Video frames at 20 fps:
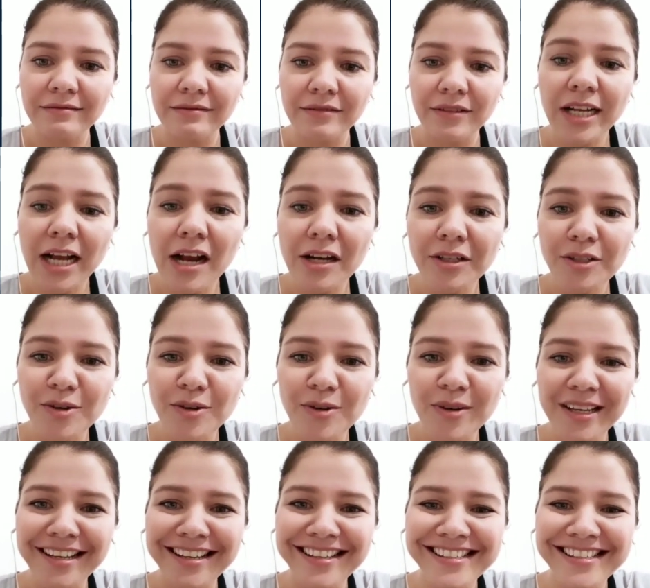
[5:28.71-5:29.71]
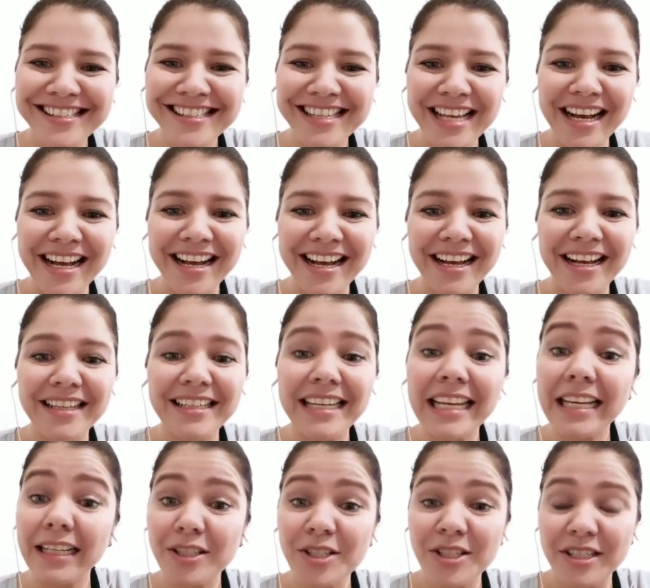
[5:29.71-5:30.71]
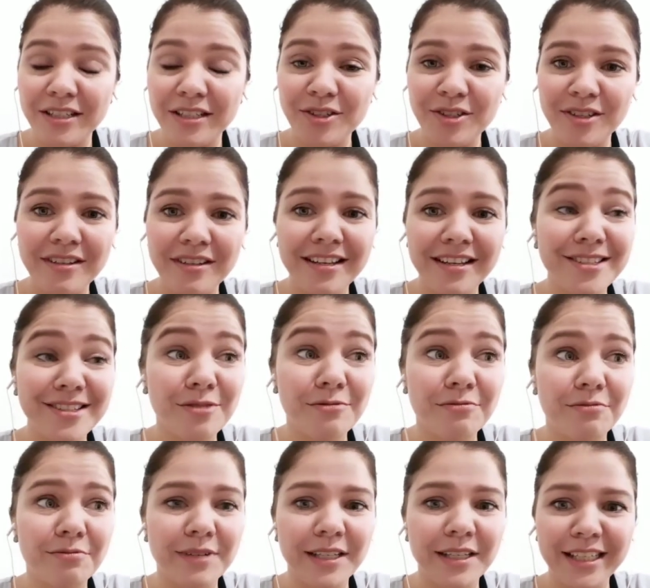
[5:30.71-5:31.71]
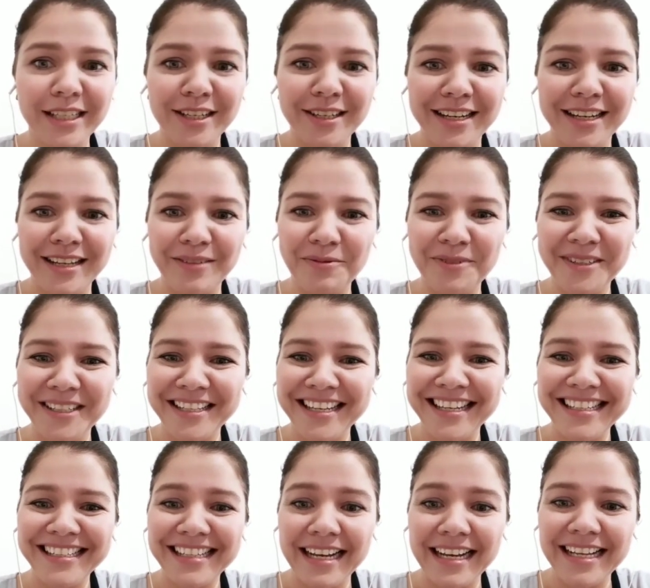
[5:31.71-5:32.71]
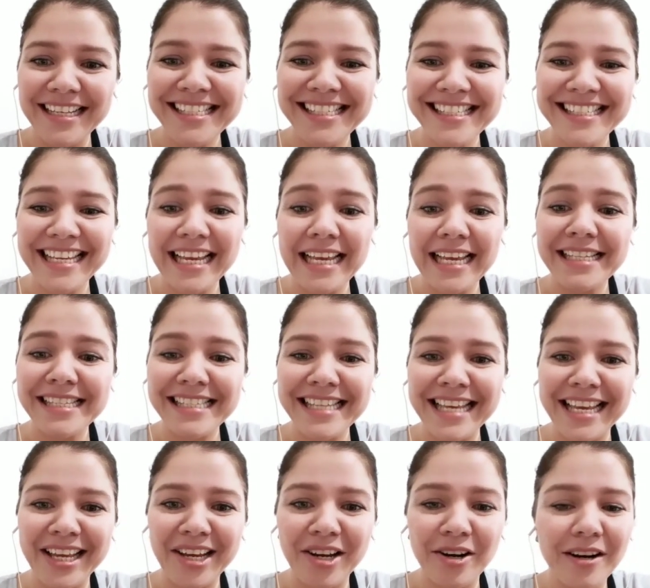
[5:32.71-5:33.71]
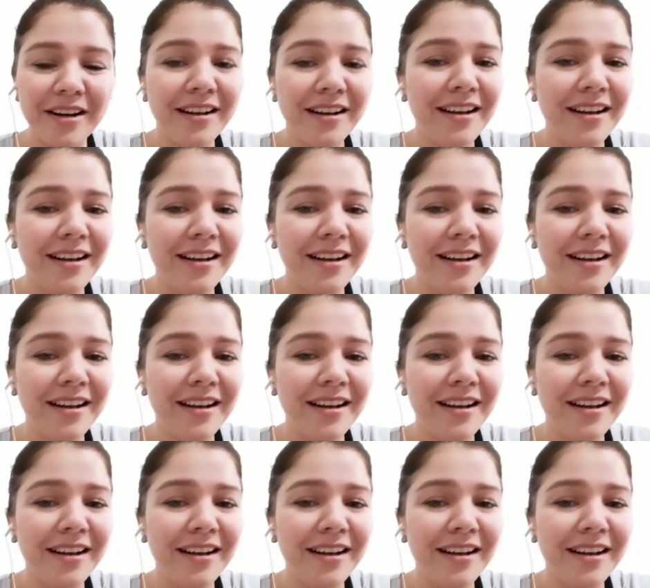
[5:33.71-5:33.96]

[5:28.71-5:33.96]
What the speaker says: Ricardo is an English teacher. He's really good at what he does. He's here.